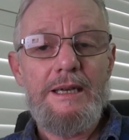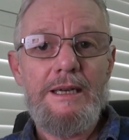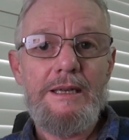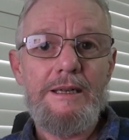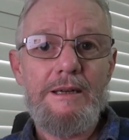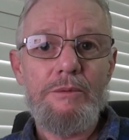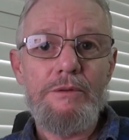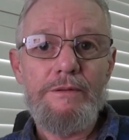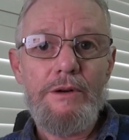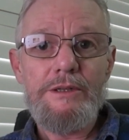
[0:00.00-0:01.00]
and
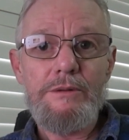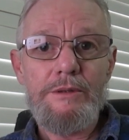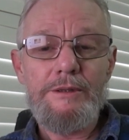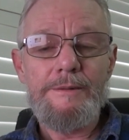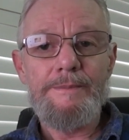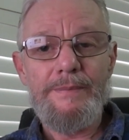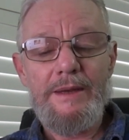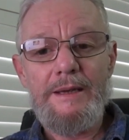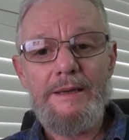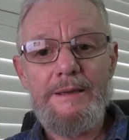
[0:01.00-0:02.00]
we'll fight you on it.
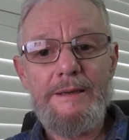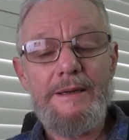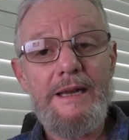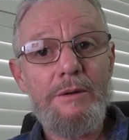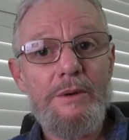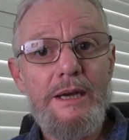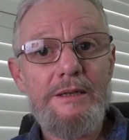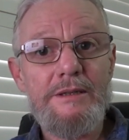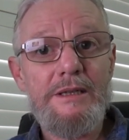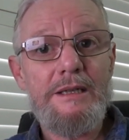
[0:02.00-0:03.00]
And now we
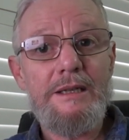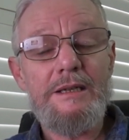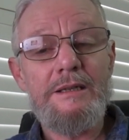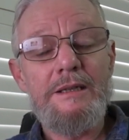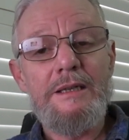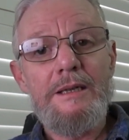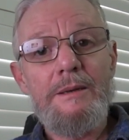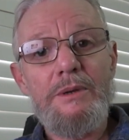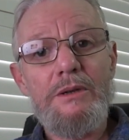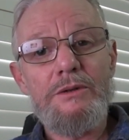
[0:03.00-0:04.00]
are seeing that,
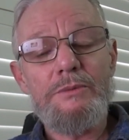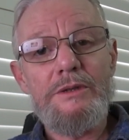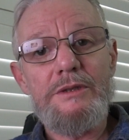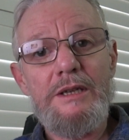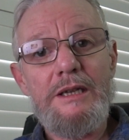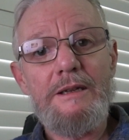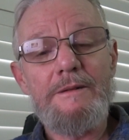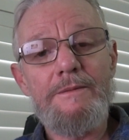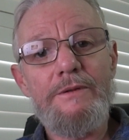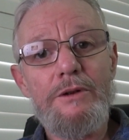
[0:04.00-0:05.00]
because we're
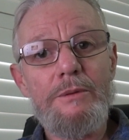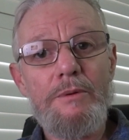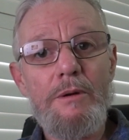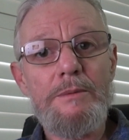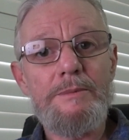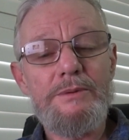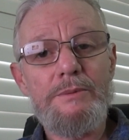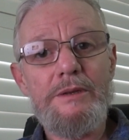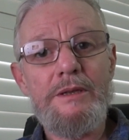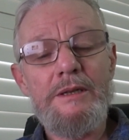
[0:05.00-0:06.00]
seeing further
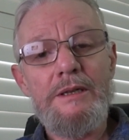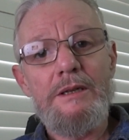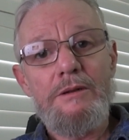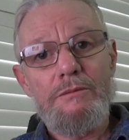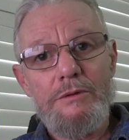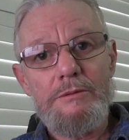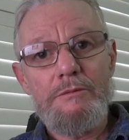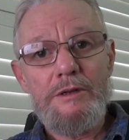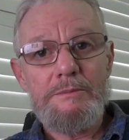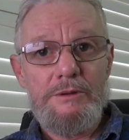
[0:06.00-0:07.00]
problems with
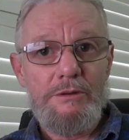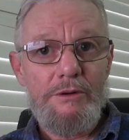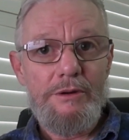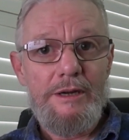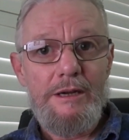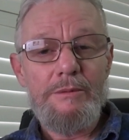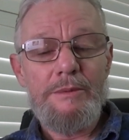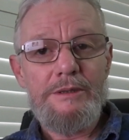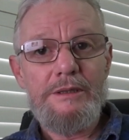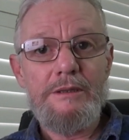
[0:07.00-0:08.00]
respiratory
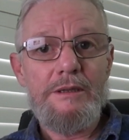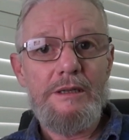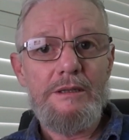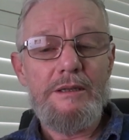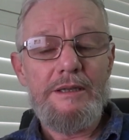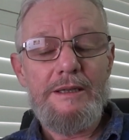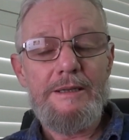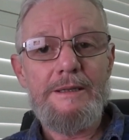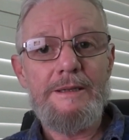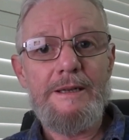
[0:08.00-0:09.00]
ailments and things like
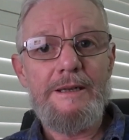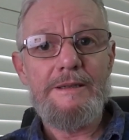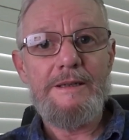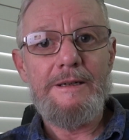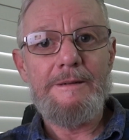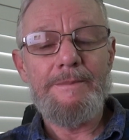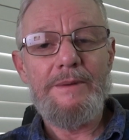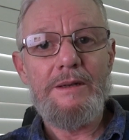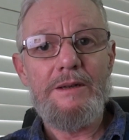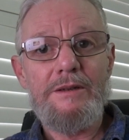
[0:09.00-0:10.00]
that, that
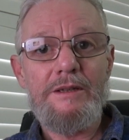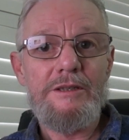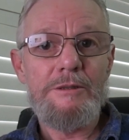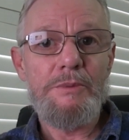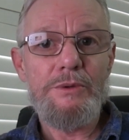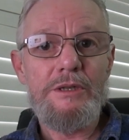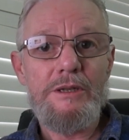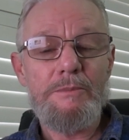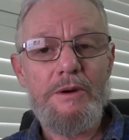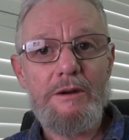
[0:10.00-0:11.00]
you know, there's this push
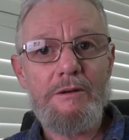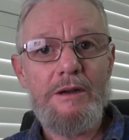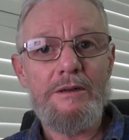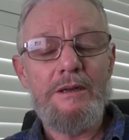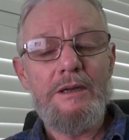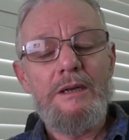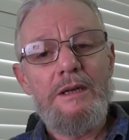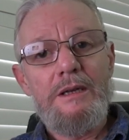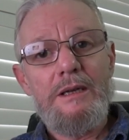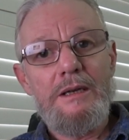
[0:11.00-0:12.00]
in the background
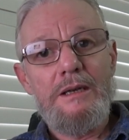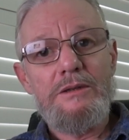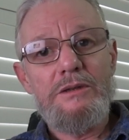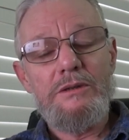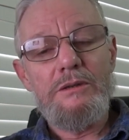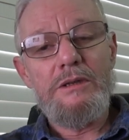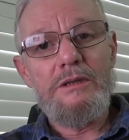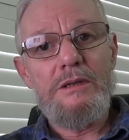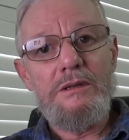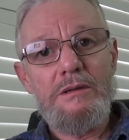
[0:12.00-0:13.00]
to
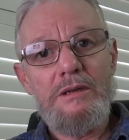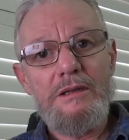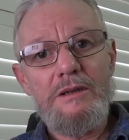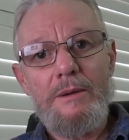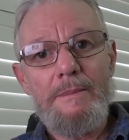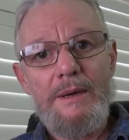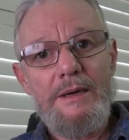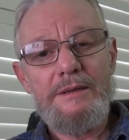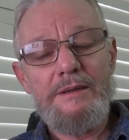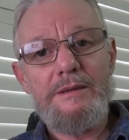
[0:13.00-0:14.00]
continue things like
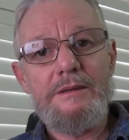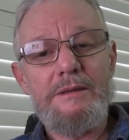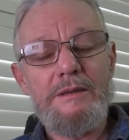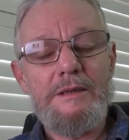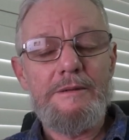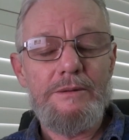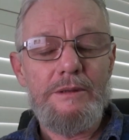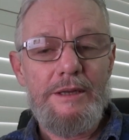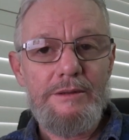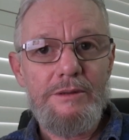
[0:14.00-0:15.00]
masks and
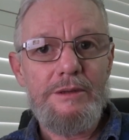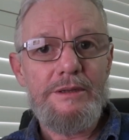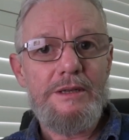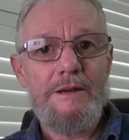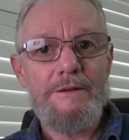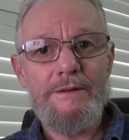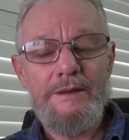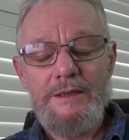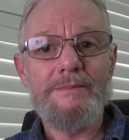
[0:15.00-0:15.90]
all that sort of stuff.